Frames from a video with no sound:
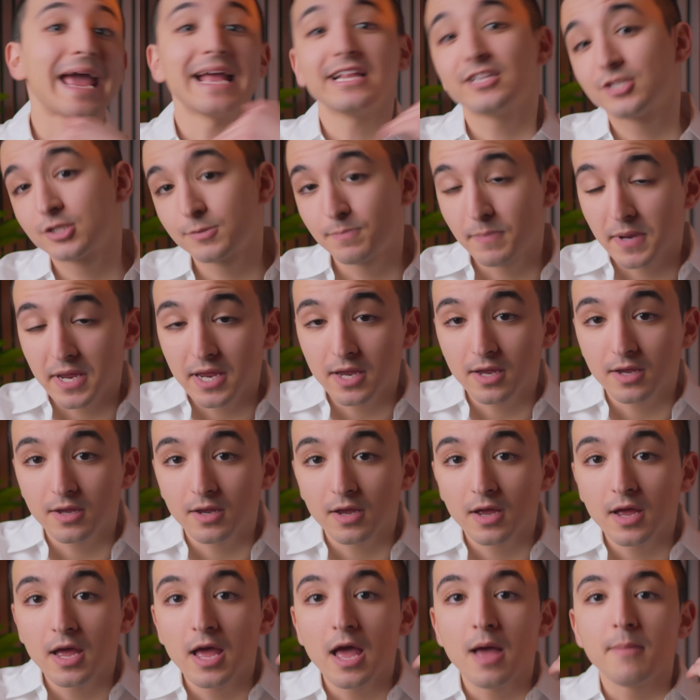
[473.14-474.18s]
can't
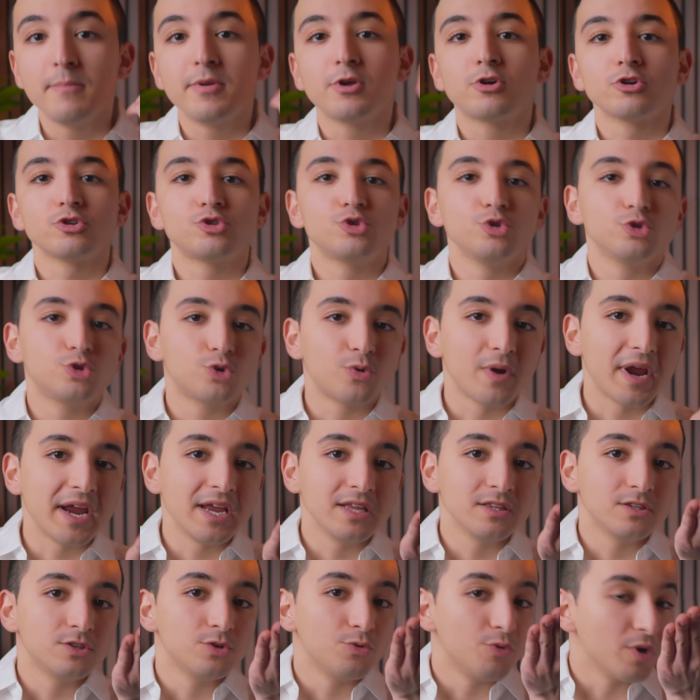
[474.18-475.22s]
speak because you
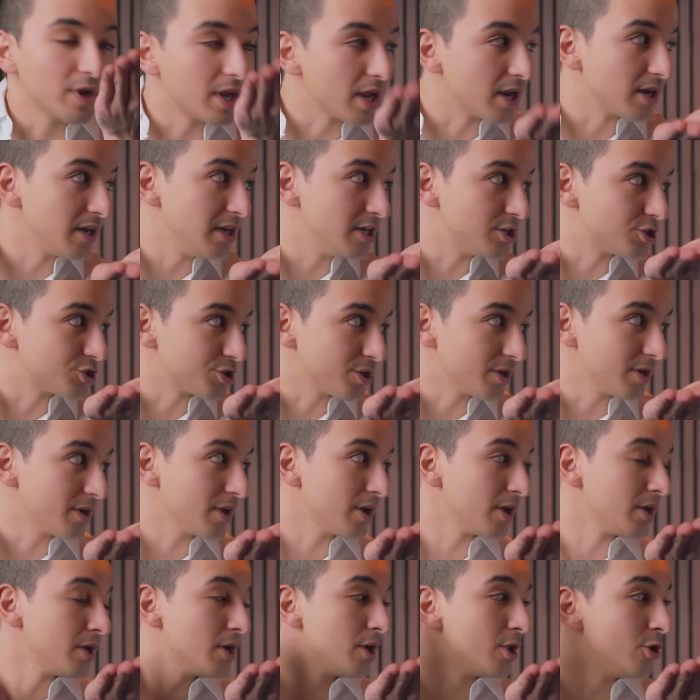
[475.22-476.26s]
trained recognition,
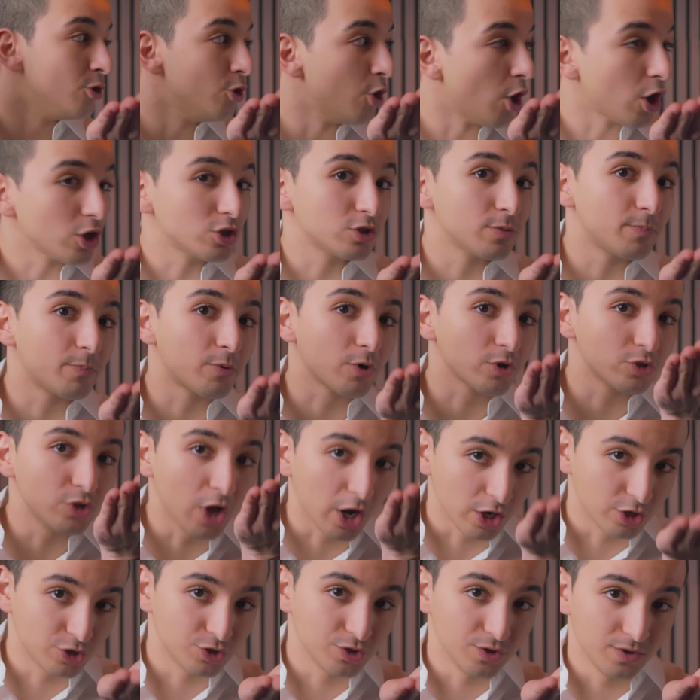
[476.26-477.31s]
not
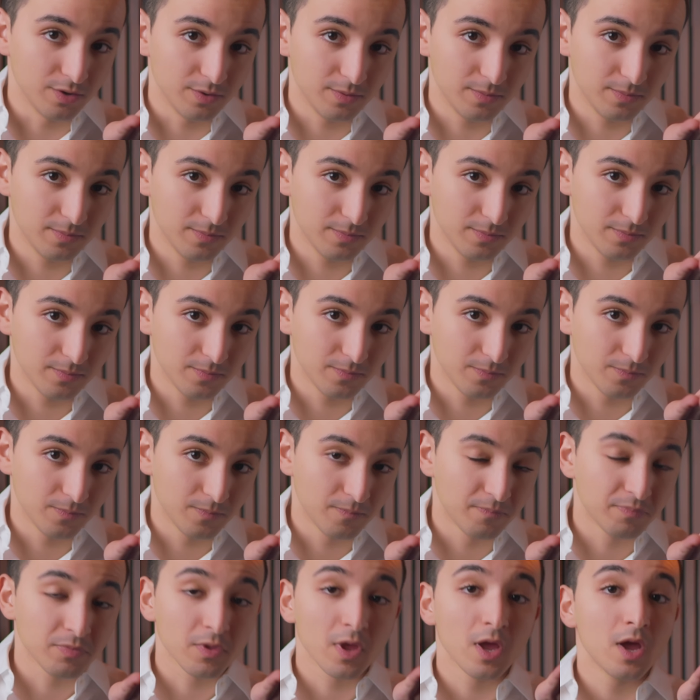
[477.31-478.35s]
production.
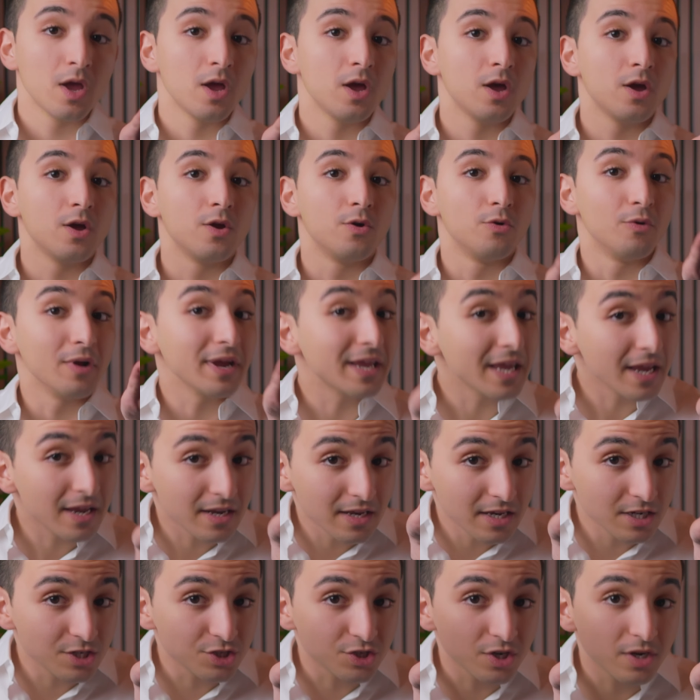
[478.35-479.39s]

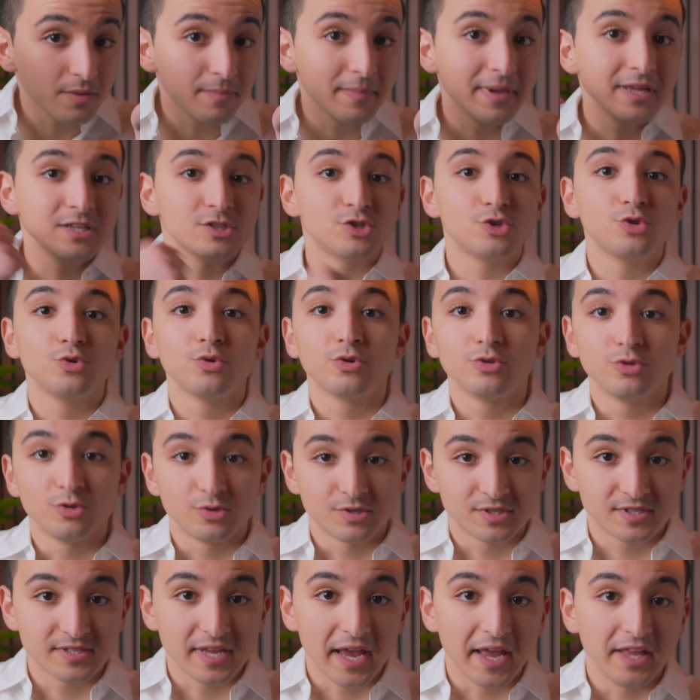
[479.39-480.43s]
Recognition means you
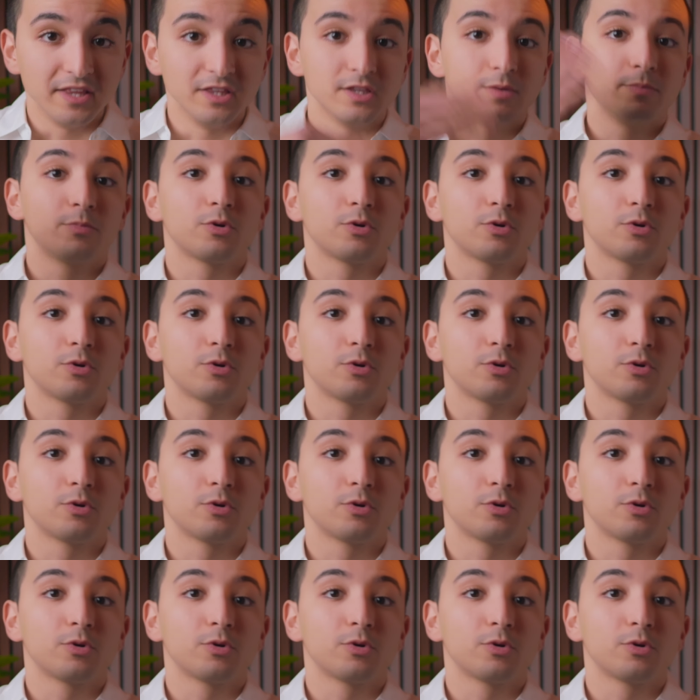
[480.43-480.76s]
understand,